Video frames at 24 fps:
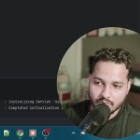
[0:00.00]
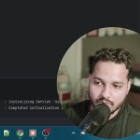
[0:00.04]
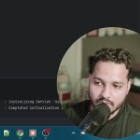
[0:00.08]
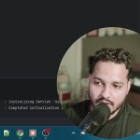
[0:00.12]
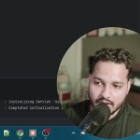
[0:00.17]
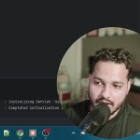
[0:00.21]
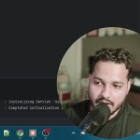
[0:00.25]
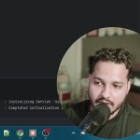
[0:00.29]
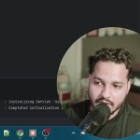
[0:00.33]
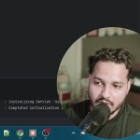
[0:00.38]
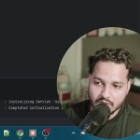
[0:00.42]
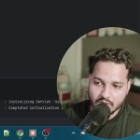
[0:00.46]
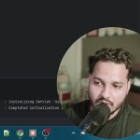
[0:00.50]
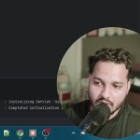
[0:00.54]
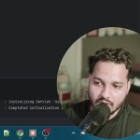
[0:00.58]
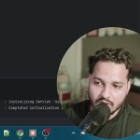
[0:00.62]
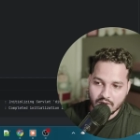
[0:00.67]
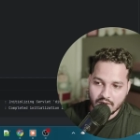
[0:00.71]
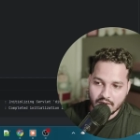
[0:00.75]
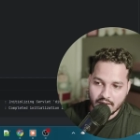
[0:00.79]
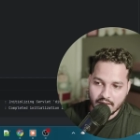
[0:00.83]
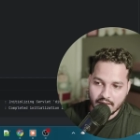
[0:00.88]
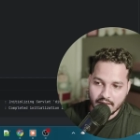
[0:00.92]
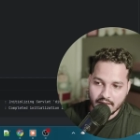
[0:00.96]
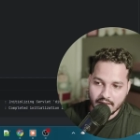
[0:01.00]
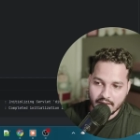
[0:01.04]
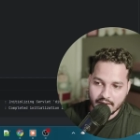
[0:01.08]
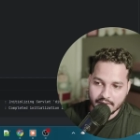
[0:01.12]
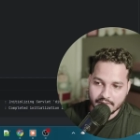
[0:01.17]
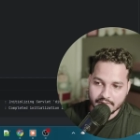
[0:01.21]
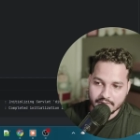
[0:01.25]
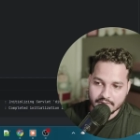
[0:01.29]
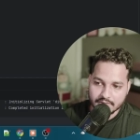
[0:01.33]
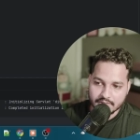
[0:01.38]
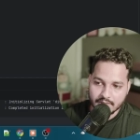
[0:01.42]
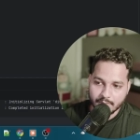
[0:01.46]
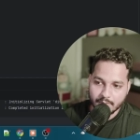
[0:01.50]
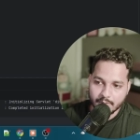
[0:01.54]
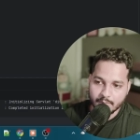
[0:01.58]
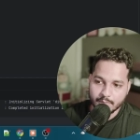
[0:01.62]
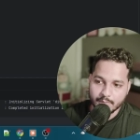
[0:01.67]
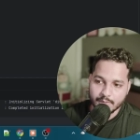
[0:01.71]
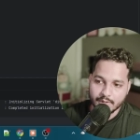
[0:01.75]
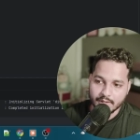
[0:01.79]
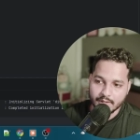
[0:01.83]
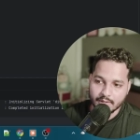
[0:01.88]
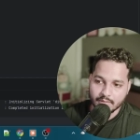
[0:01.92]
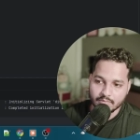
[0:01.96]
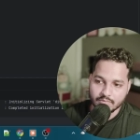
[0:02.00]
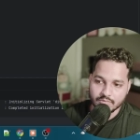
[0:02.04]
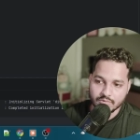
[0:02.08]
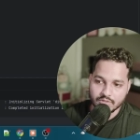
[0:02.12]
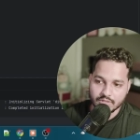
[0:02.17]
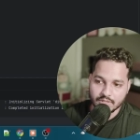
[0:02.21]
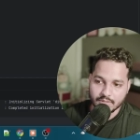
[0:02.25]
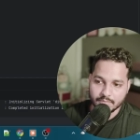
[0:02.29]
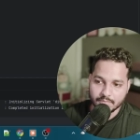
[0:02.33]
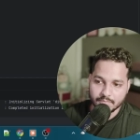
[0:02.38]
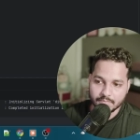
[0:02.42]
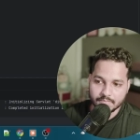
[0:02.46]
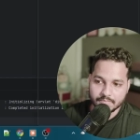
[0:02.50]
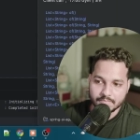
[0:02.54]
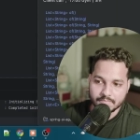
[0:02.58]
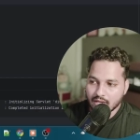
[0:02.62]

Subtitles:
client call, and 7 p.m. gym.